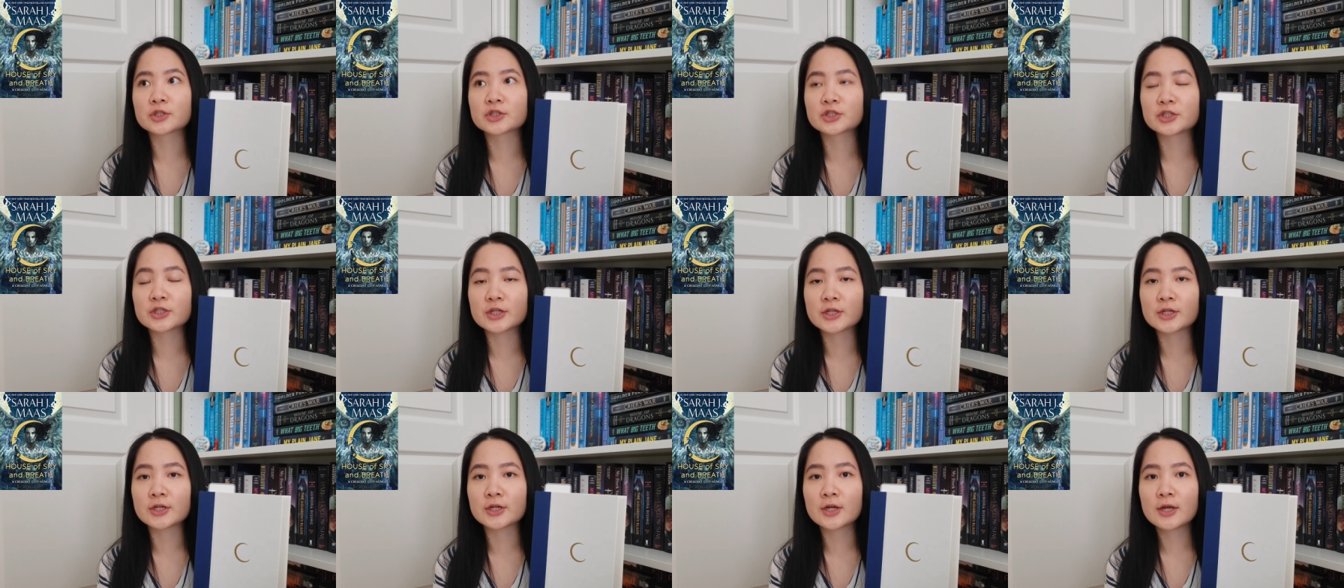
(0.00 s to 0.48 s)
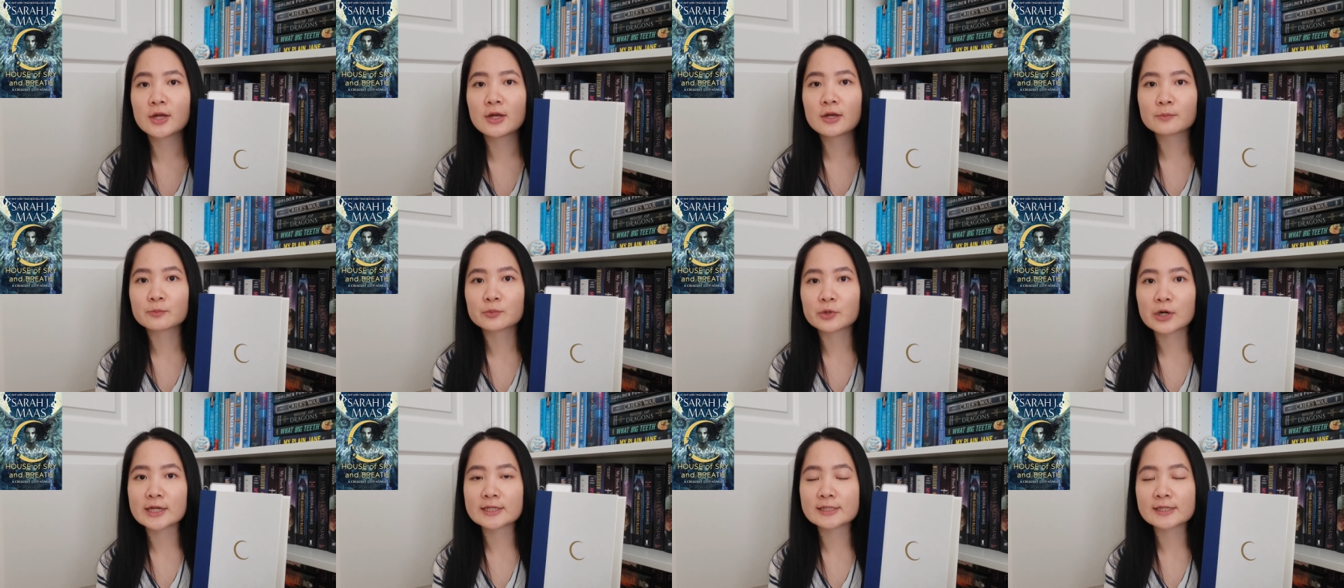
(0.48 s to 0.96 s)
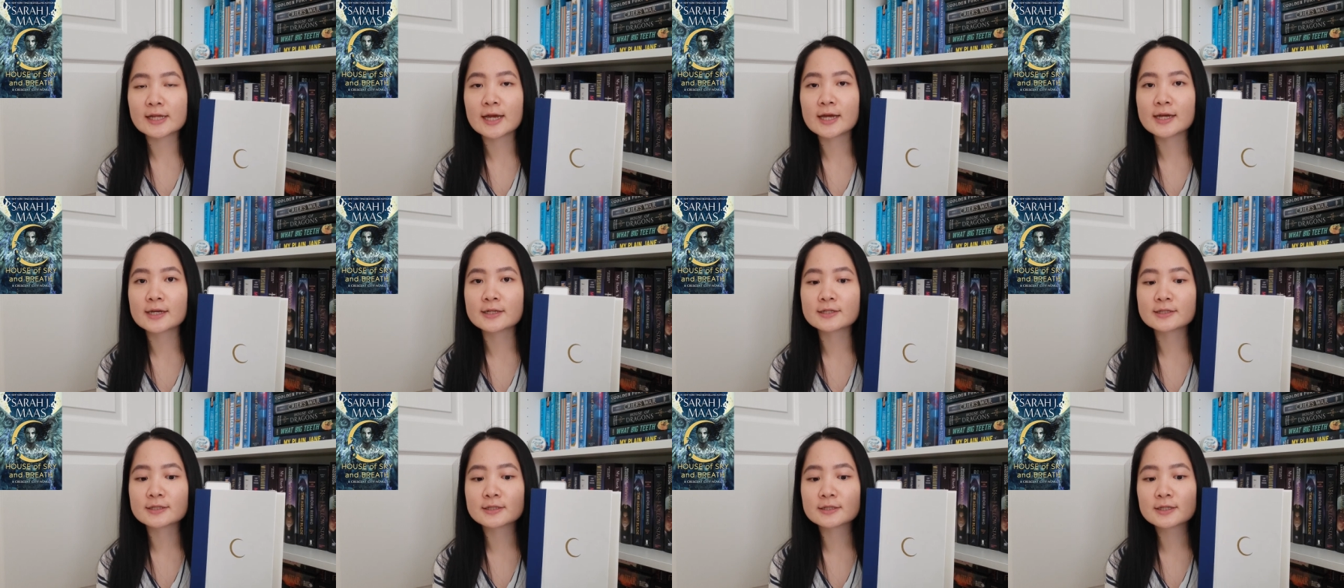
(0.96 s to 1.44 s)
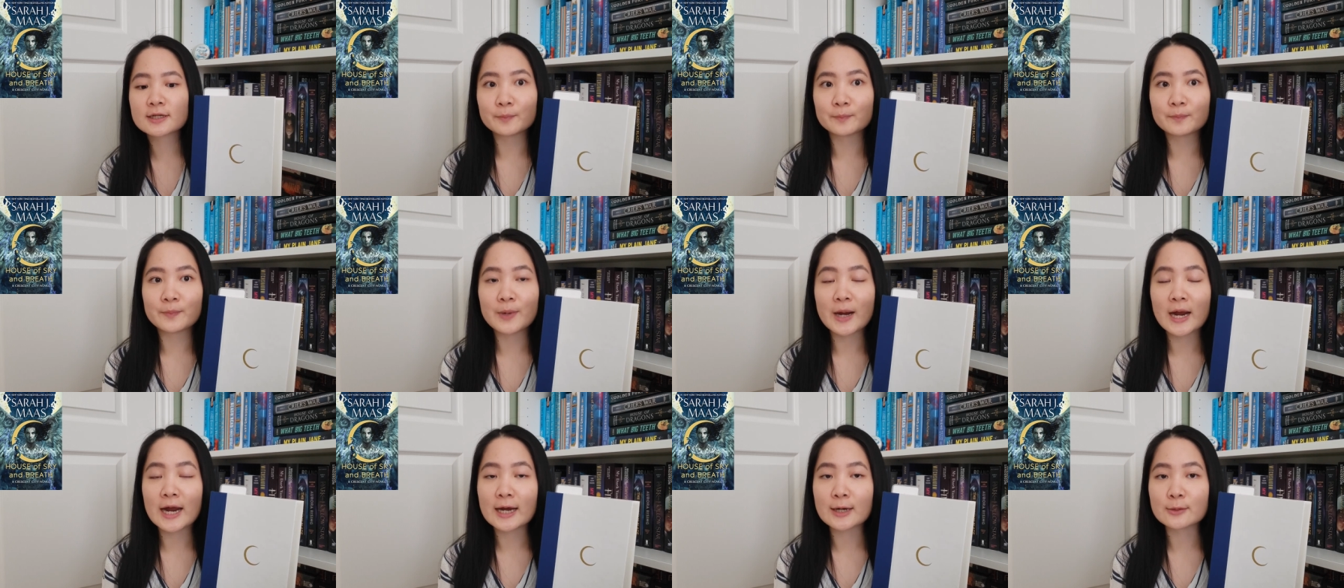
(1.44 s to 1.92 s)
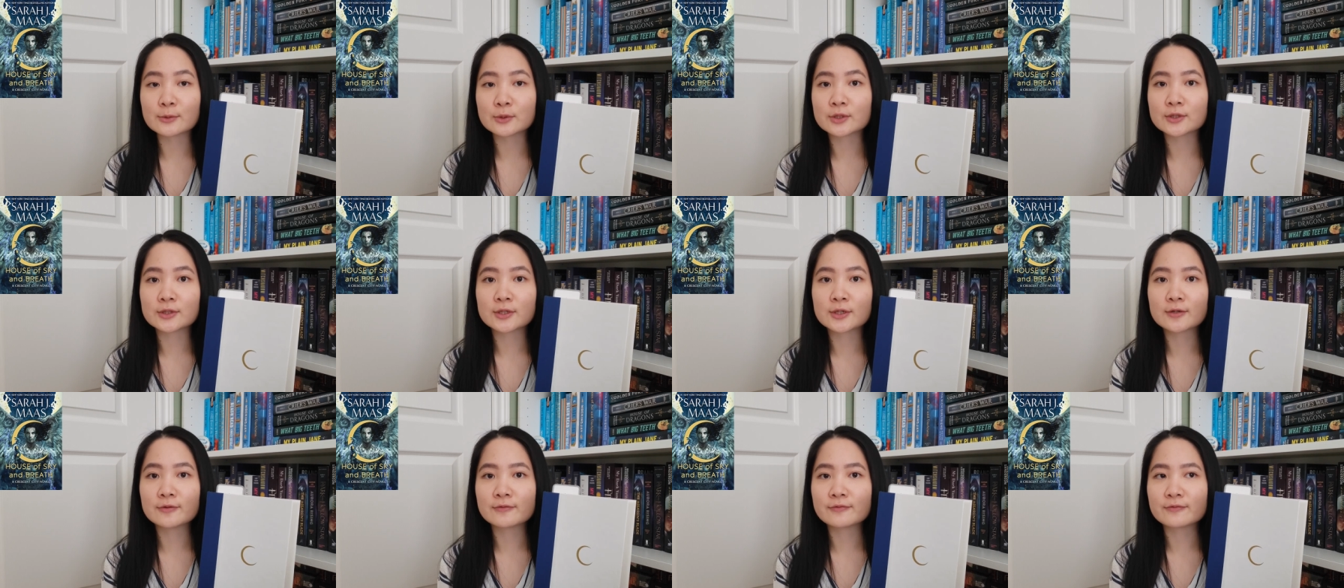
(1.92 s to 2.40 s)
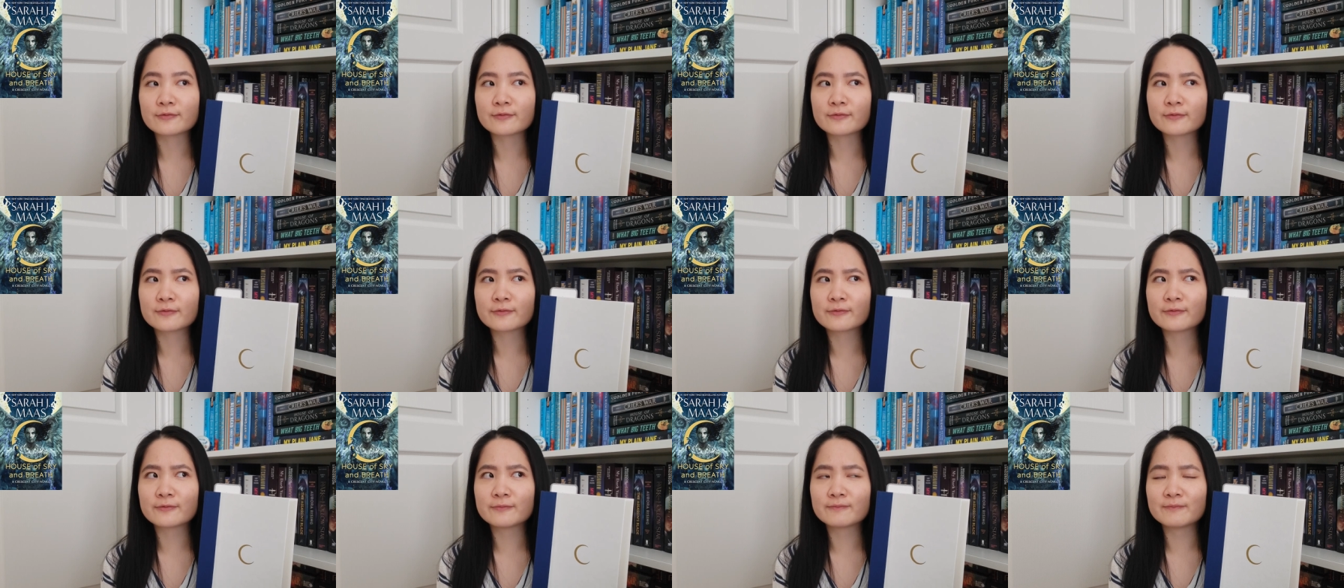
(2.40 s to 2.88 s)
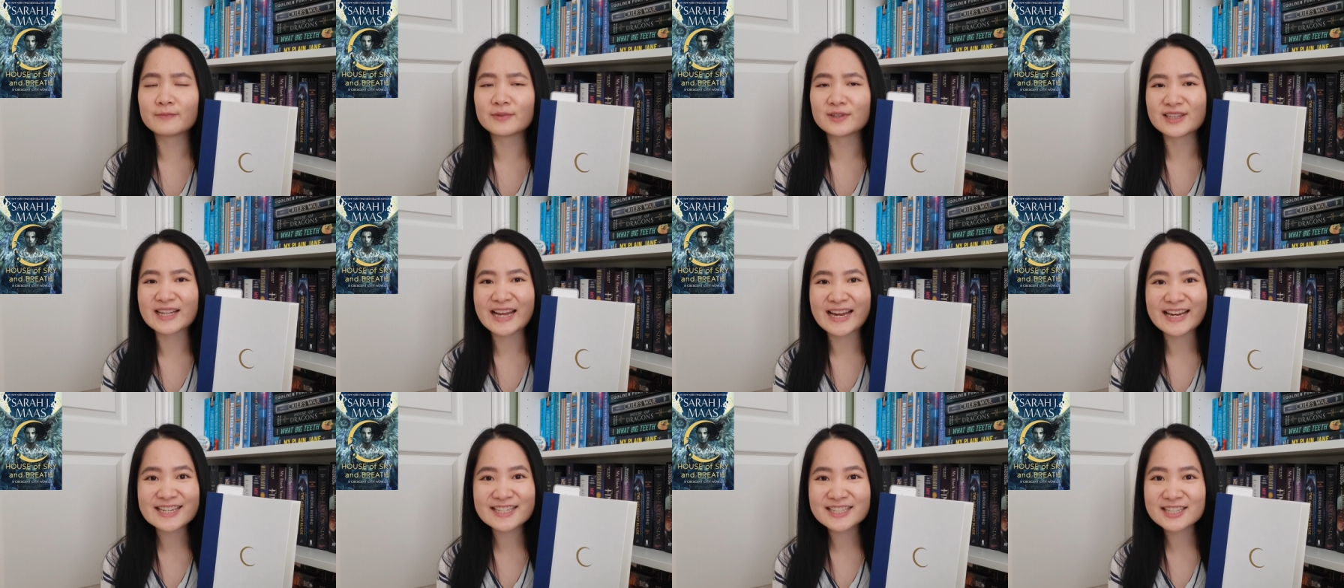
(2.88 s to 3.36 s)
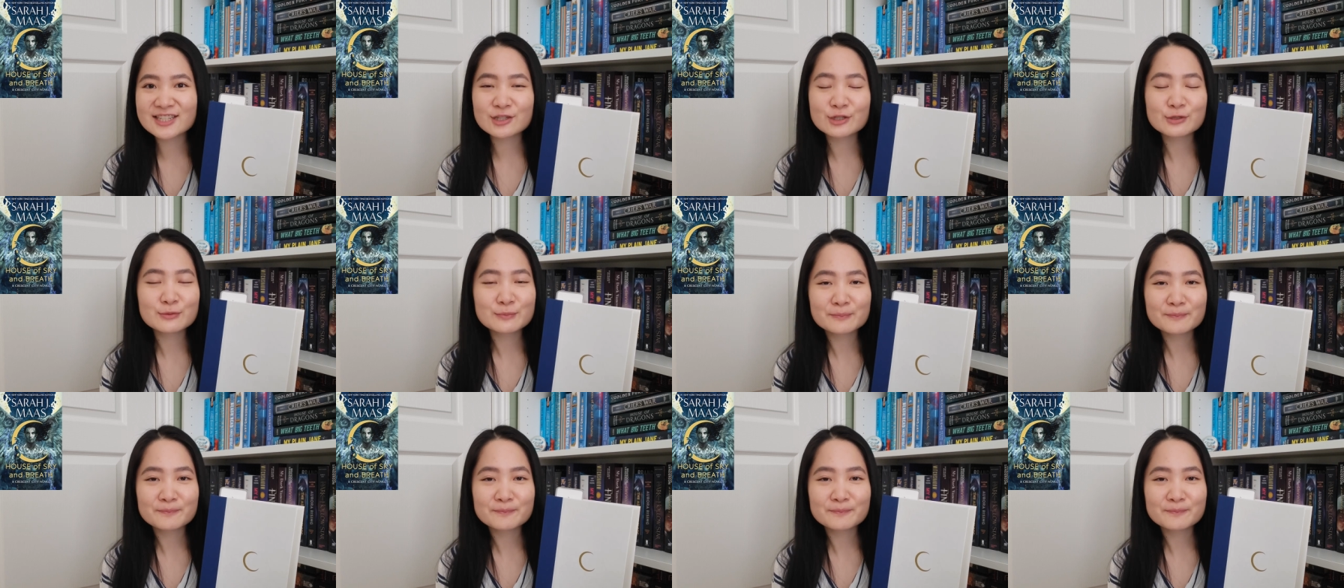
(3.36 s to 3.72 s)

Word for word: She, Bryce, has power of blight,